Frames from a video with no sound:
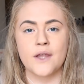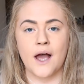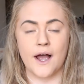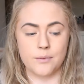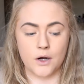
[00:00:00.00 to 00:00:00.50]

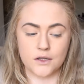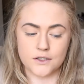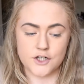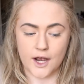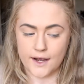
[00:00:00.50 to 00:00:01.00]
I
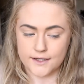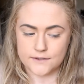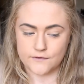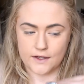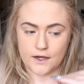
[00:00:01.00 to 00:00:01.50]
apologise
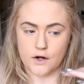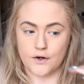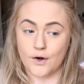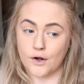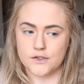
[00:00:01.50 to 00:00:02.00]
for the
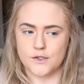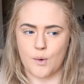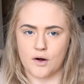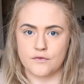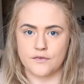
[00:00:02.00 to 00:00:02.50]
not to
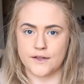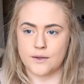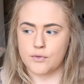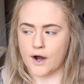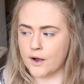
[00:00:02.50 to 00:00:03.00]
one fleek
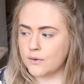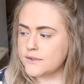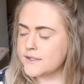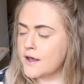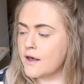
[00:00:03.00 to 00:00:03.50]
brows.